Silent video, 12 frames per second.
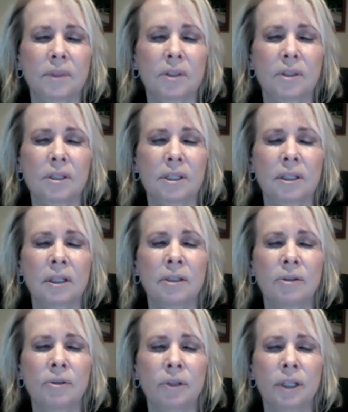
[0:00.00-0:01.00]
Just
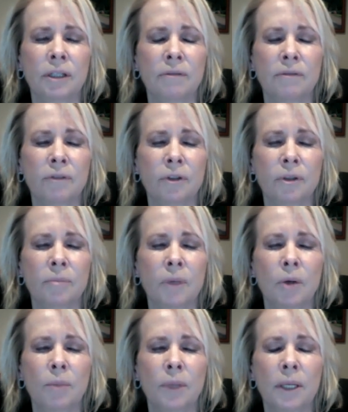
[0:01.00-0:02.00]
lingering for a
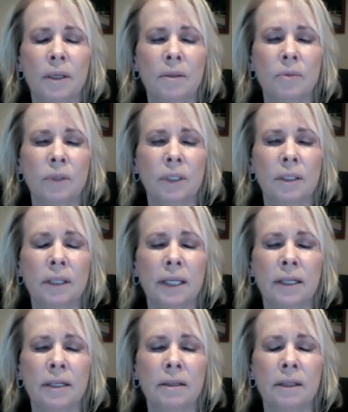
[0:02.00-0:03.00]
moment with
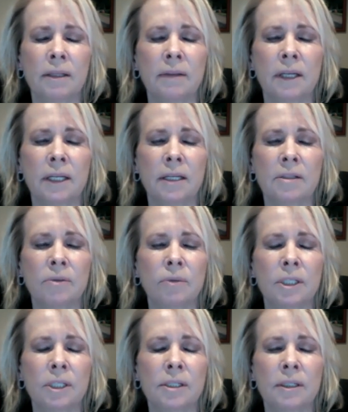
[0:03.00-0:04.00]
anything that has
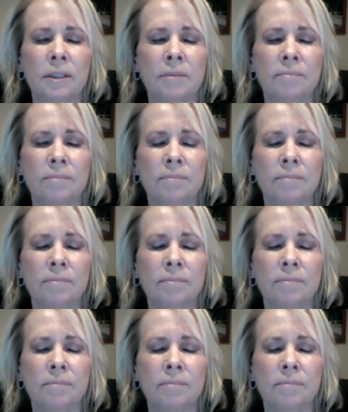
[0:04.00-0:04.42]
arisen.